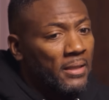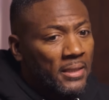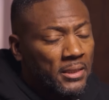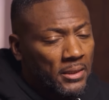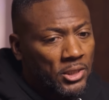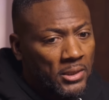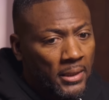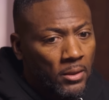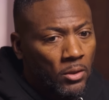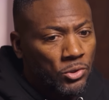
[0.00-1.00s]
this is
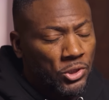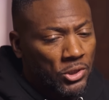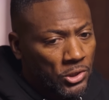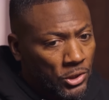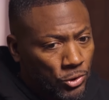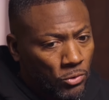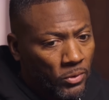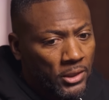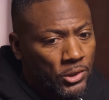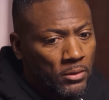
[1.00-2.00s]
still just a
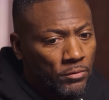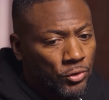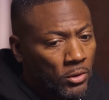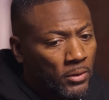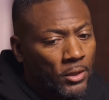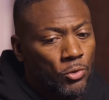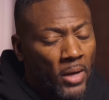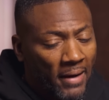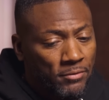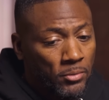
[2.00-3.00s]
situation of showing you
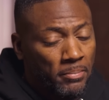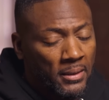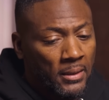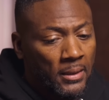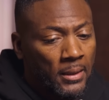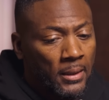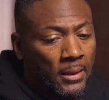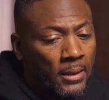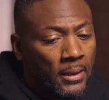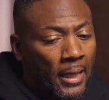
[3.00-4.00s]
have to be
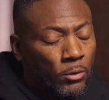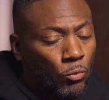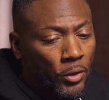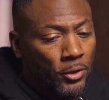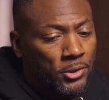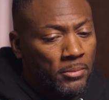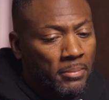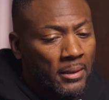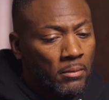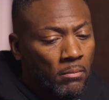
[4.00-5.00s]
and work to
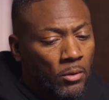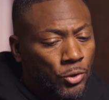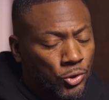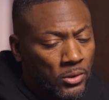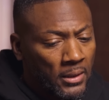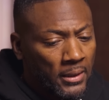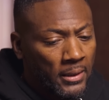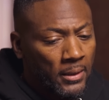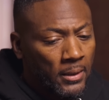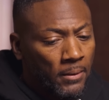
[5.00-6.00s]
be
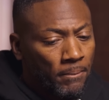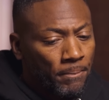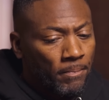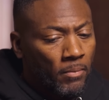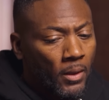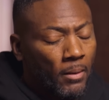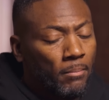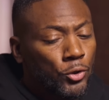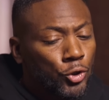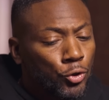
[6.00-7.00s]
emotionally
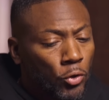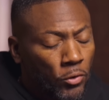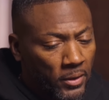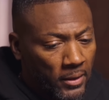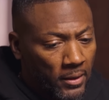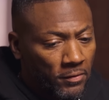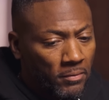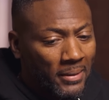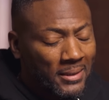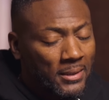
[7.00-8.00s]
mature enough,
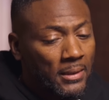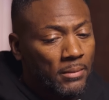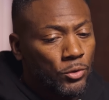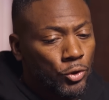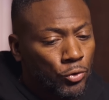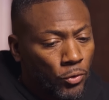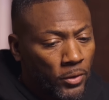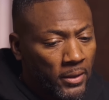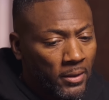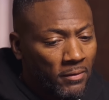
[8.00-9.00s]
mentally mature
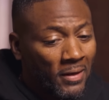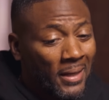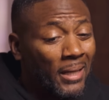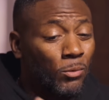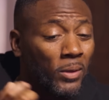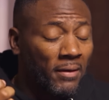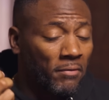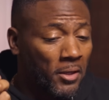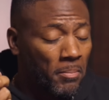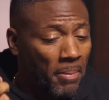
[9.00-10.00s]
enough, in
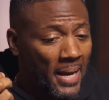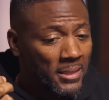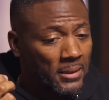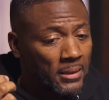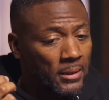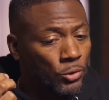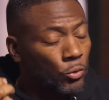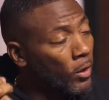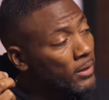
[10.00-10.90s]
whatever capacity you are